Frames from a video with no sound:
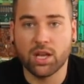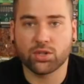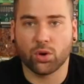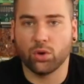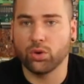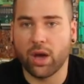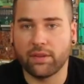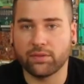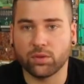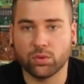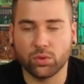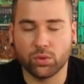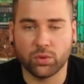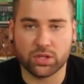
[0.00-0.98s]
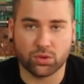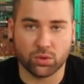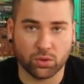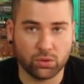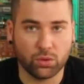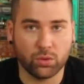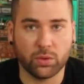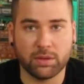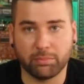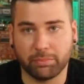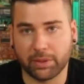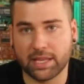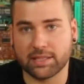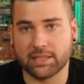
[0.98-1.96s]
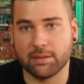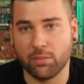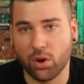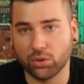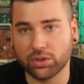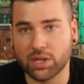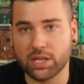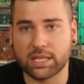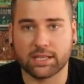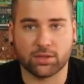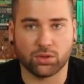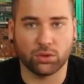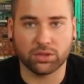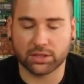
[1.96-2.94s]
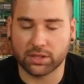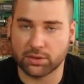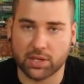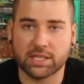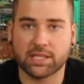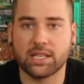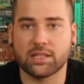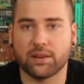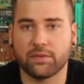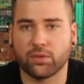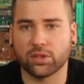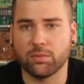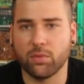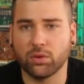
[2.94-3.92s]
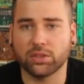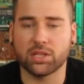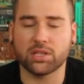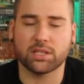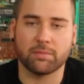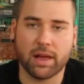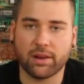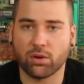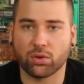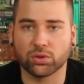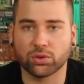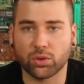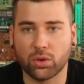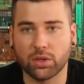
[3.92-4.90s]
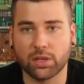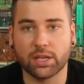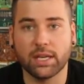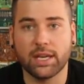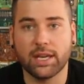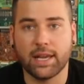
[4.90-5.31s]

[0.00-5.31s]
so all you have to do is to glue in place the motors, solder the transistor for the motors, the microcontroller